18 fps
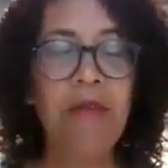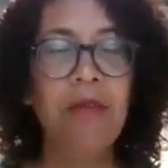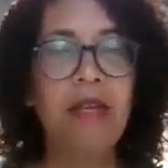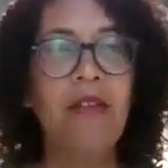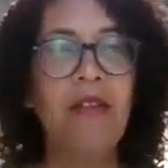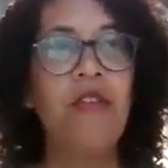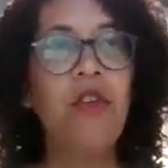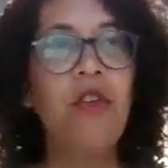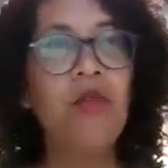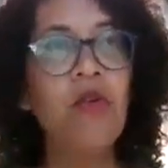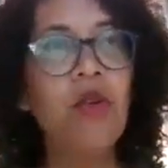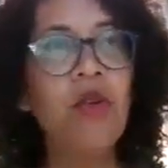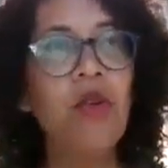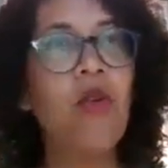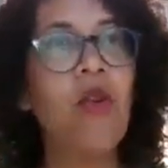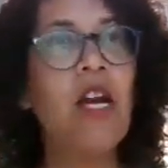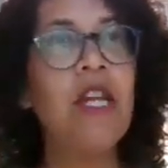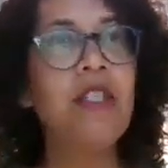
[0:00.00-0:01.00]
But if you
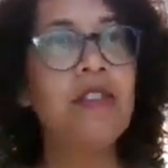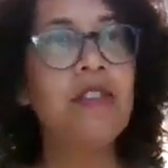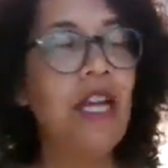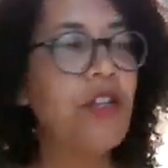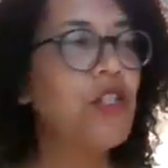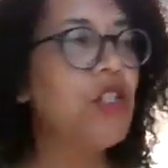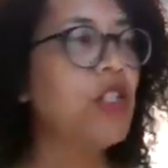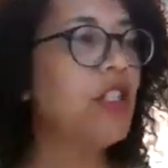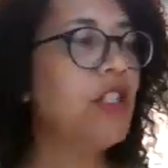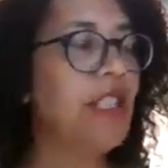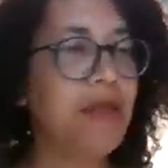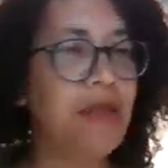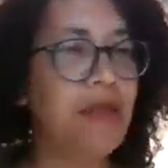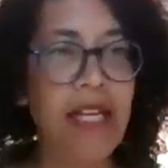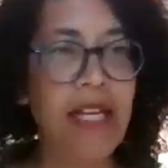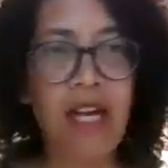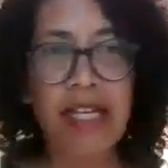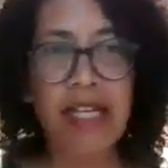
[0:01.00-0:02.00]
chronologically,
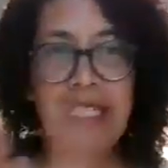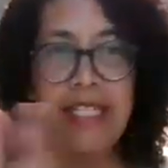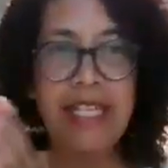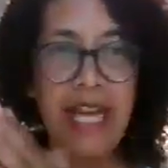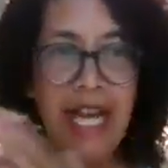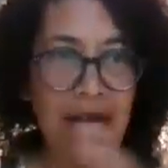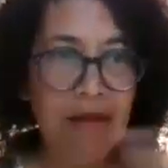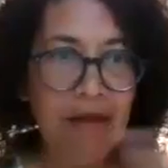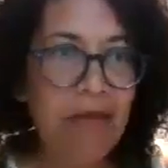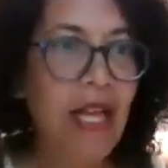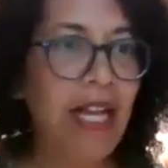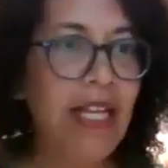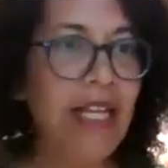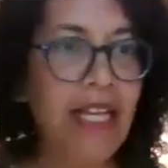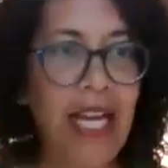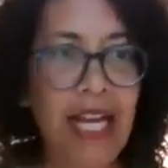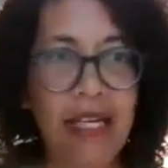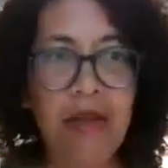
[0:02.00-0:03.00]
like on a
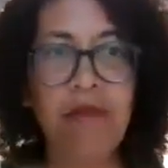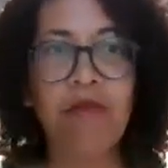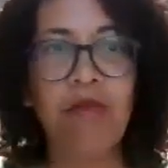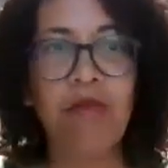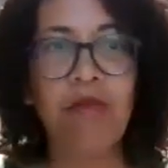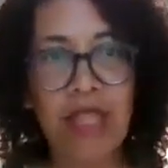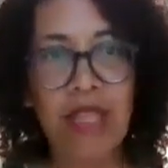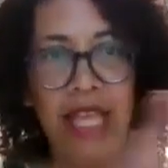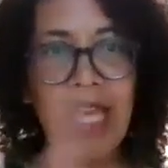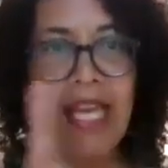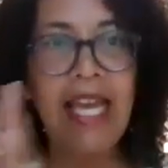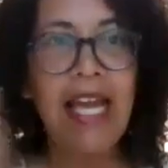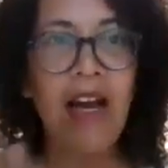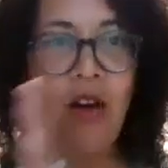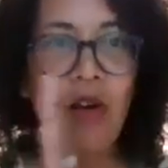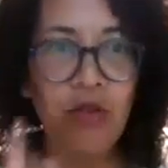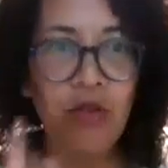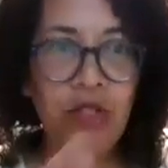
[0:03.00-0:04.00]
timeline, kind of lay
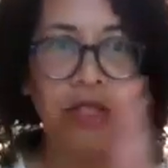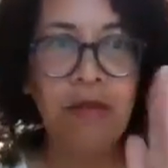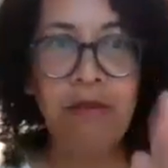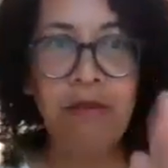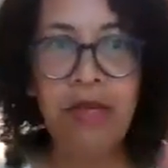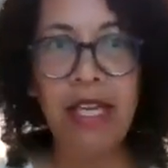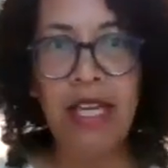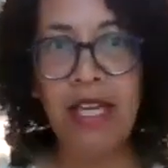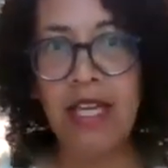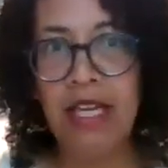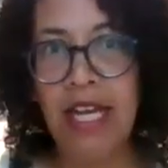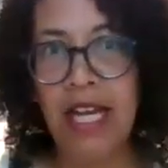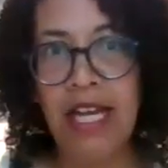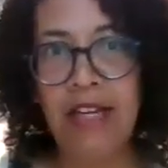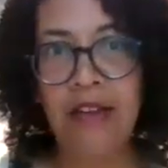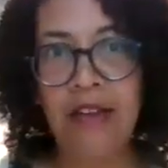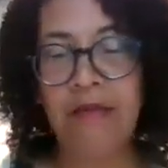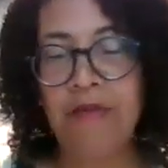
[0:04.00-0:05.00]
out the big
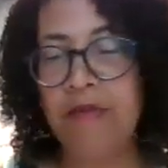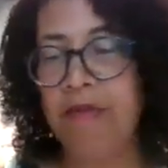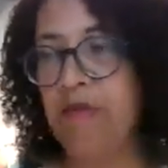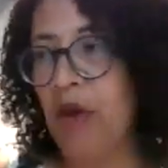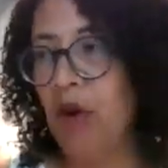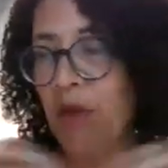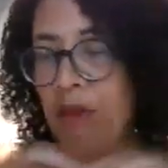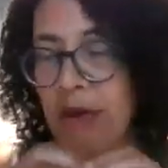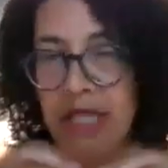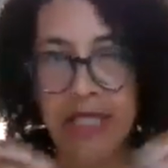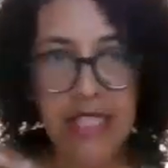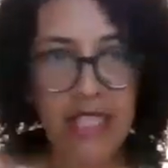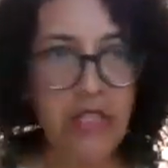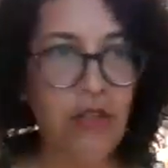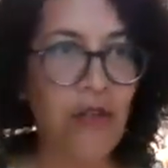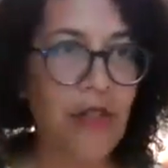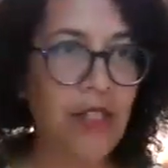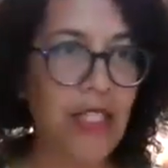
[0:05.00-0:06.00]
kind of moments
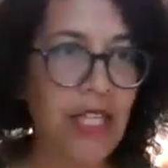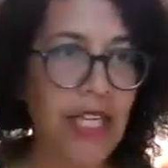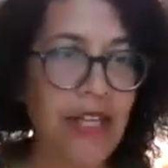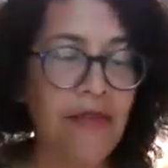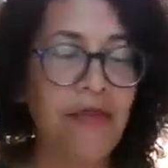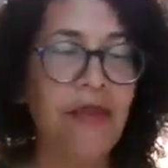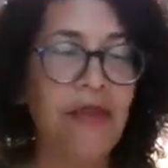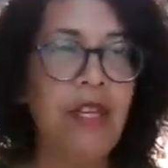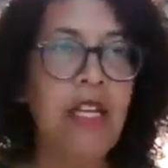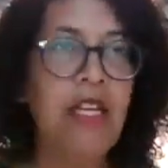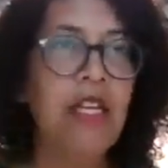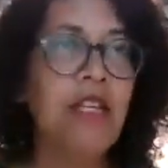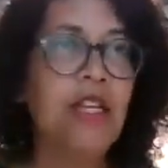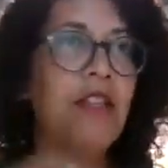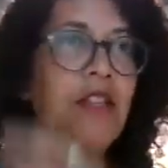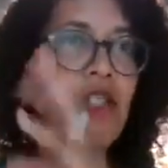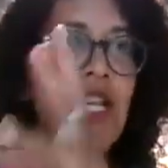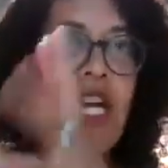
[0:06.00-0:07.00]
in your life,
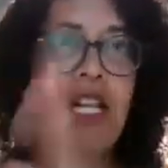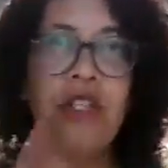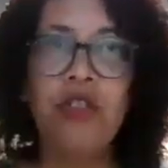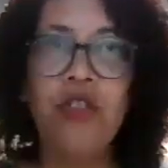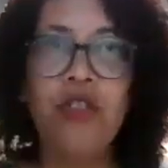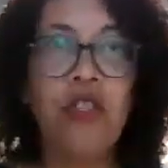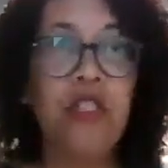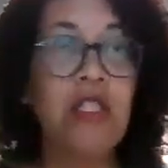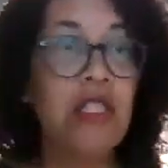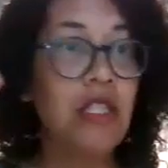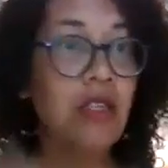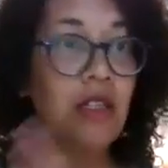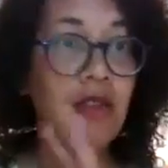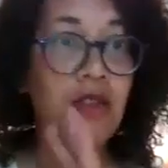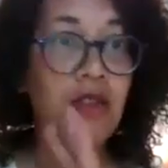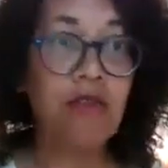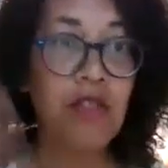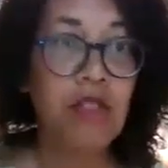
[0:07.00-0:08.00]
the challenges,
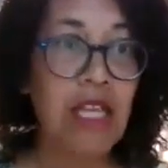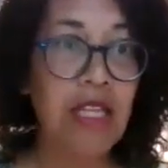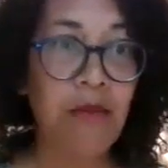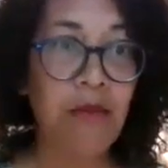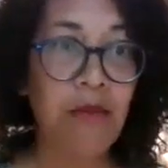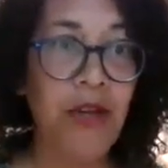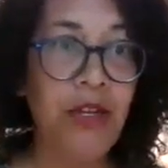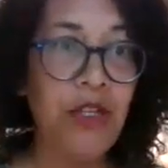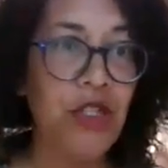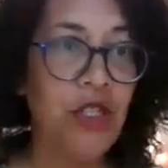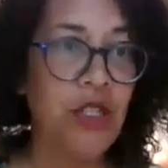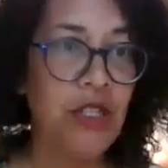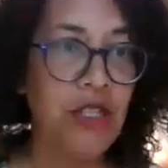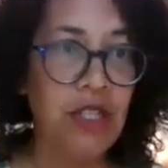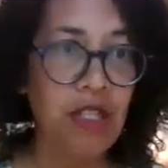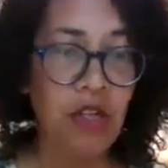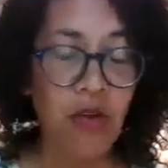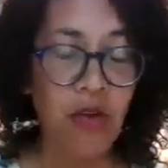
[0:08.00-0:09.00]
the
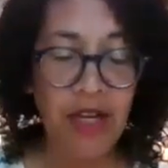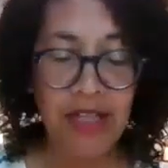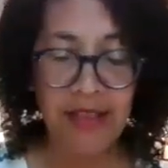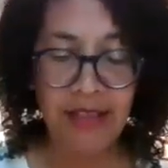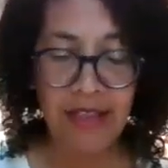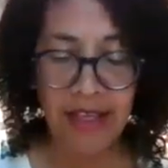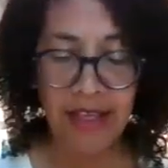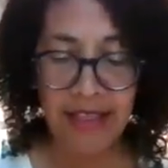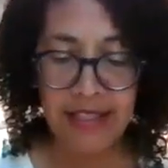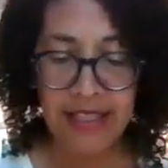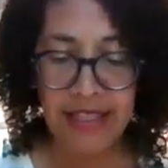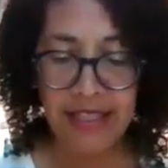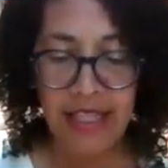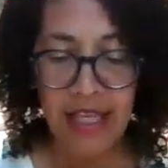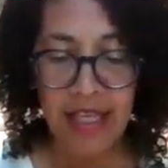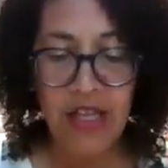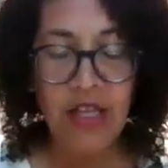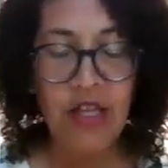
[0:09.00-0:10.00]
celebrations, the great things,
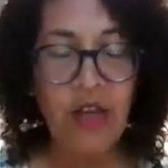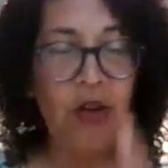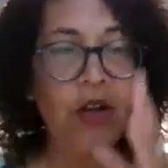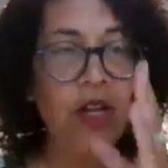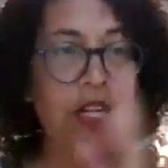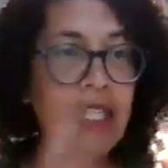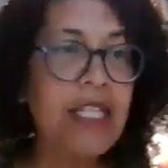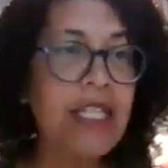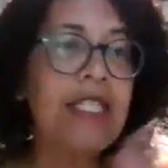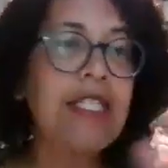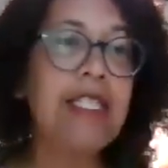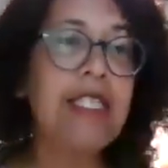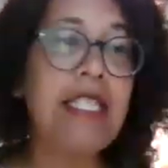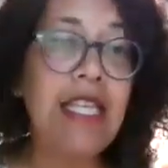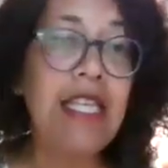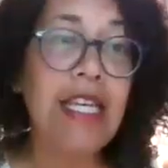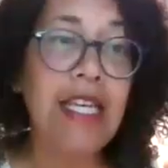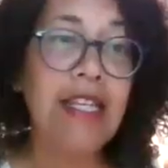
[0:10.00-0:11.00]
you're going to
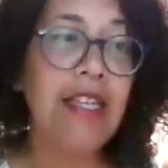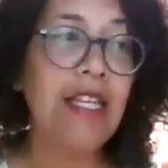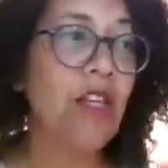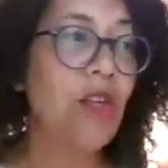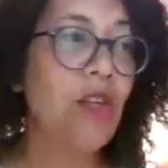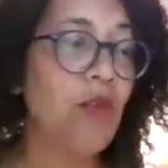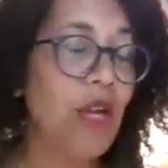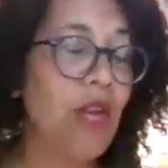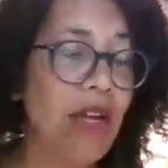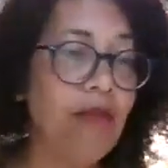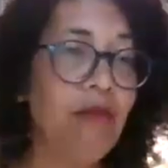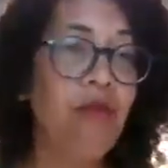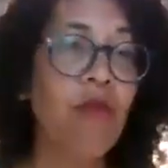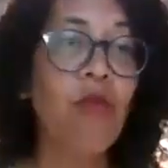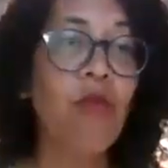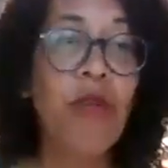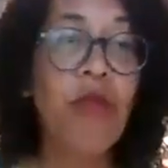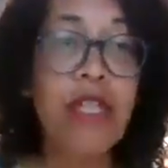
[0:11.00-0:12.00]
see that you have
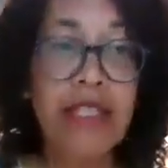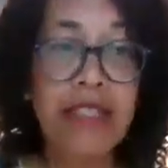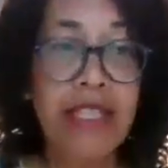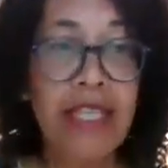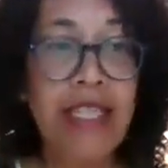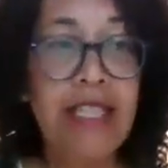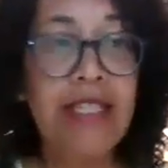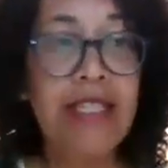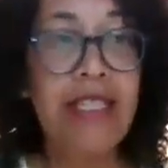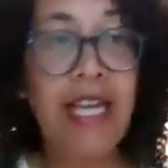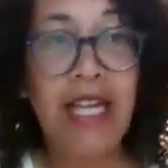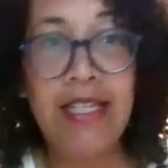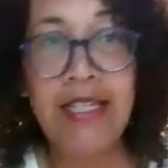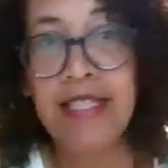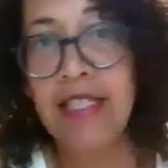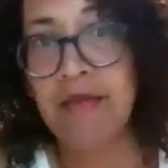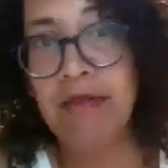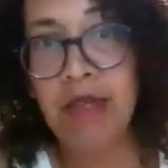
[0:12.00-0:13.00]
really
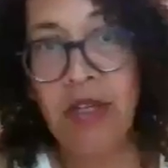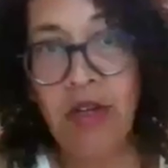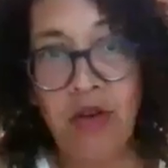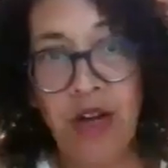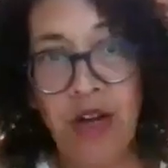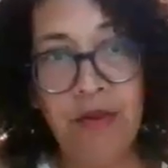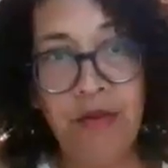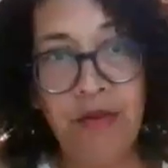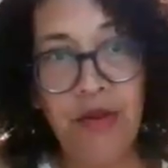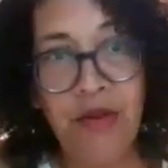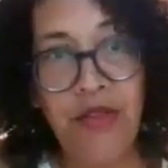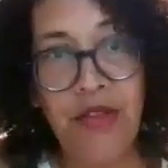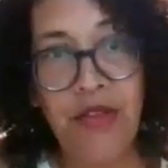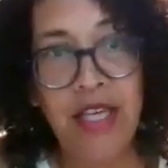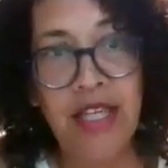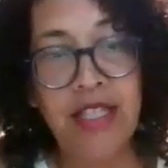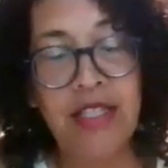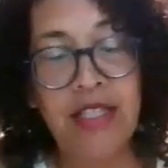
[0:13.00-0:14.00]
done some incredible
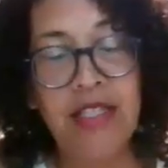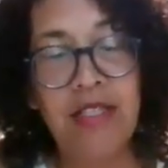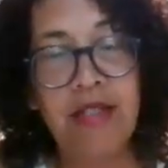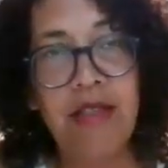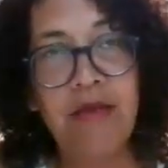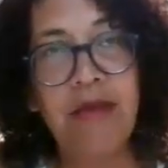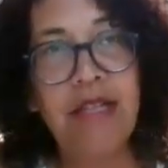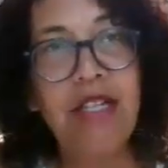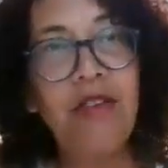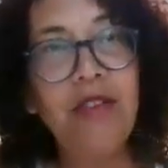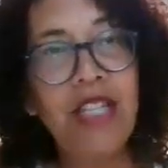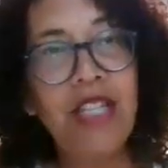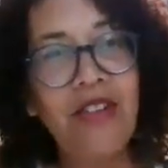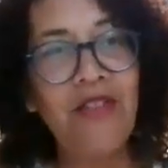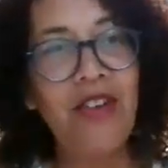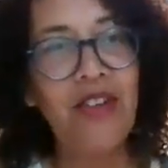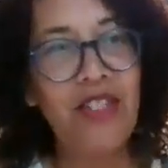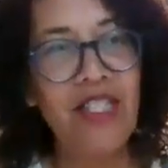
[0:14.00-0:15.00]
things. We don't
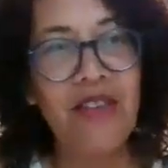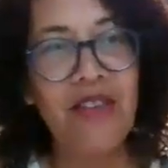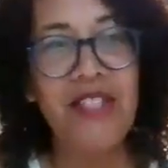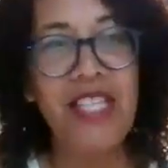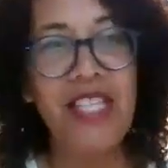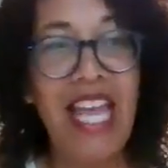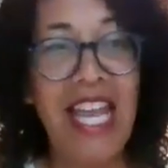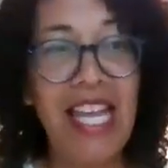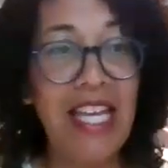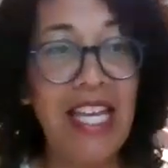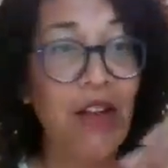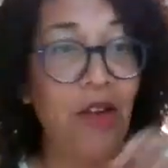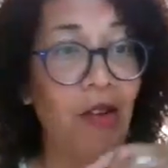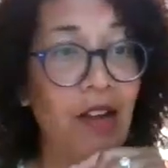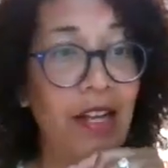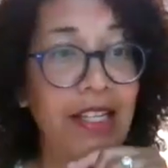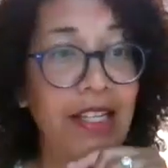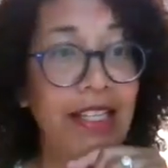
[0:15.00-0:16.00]
give ourselves any
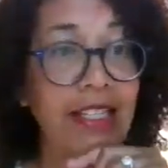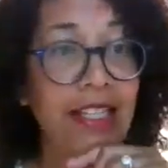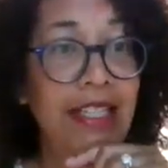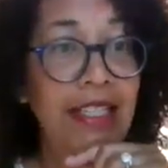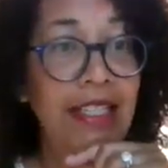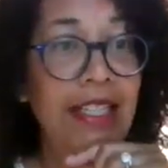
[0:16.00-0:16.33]
credit.